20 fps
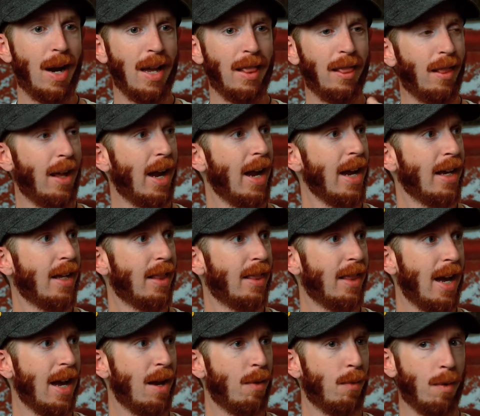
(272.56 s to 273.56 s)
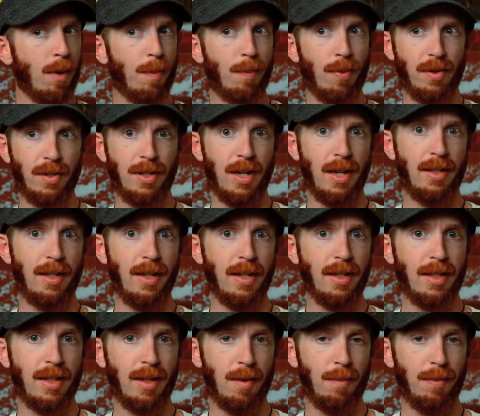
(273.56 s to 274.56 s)
I like that we're
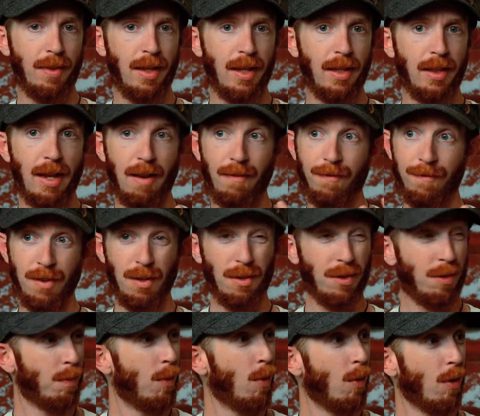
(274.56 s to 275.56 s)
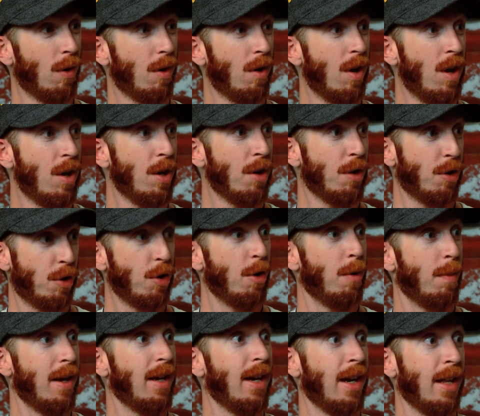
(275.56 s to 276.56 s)
presenting something that feels more
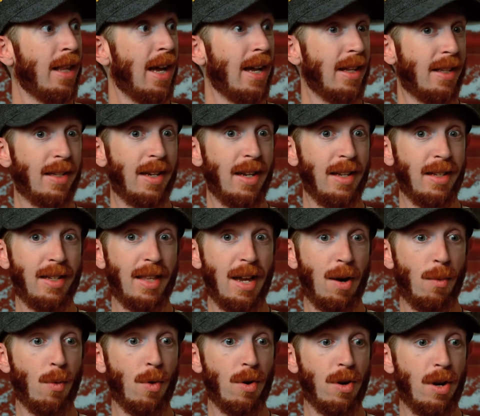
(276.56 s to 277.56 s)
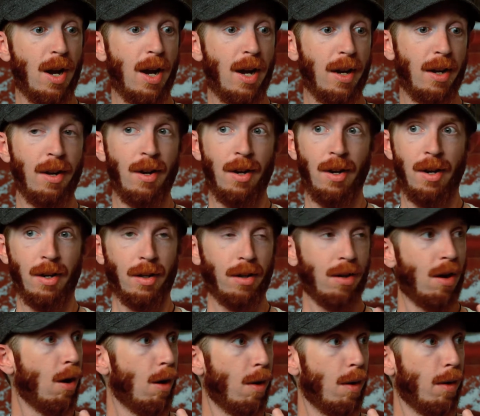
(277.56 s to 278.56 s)
human in that sense, that we're not
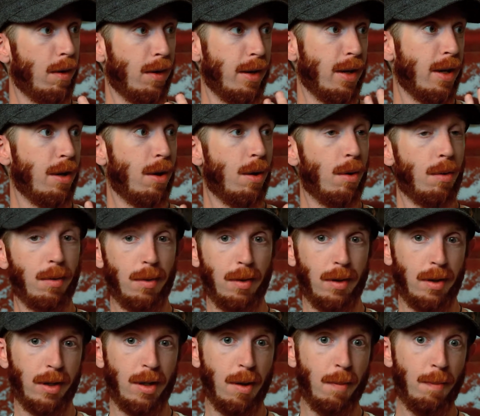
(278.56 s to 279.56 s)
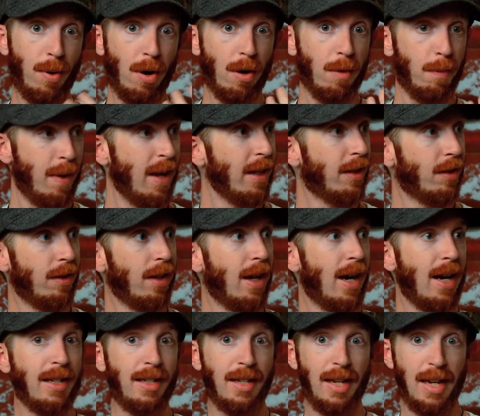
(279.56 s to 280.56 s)

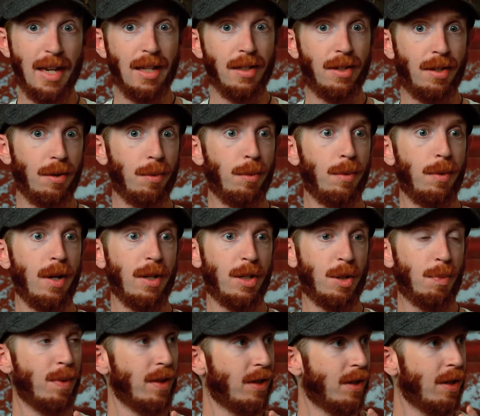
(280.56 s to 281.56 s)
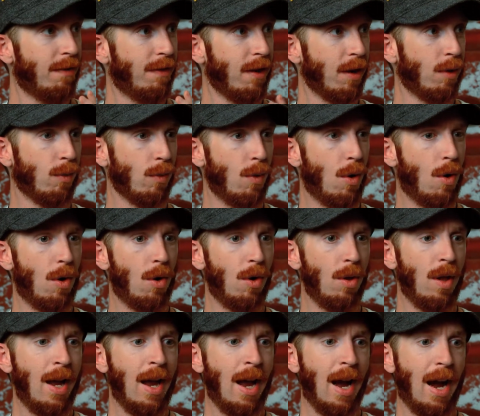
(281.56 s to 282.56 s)
compartmentalized into a specific
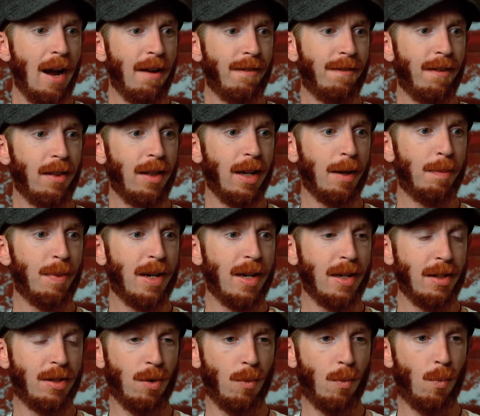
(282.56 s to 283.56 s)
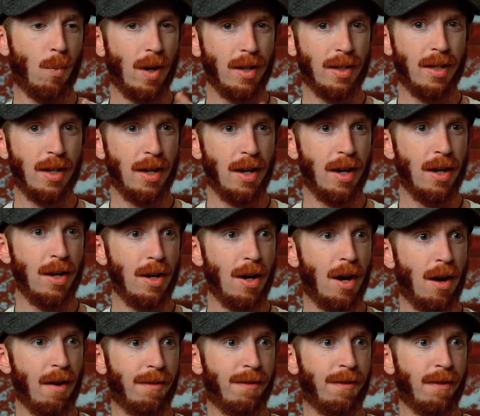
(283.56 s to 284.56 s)
role, I felt like because there wasn't
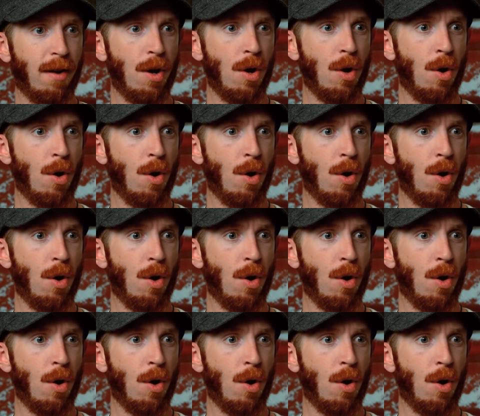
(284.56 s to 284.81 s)
enough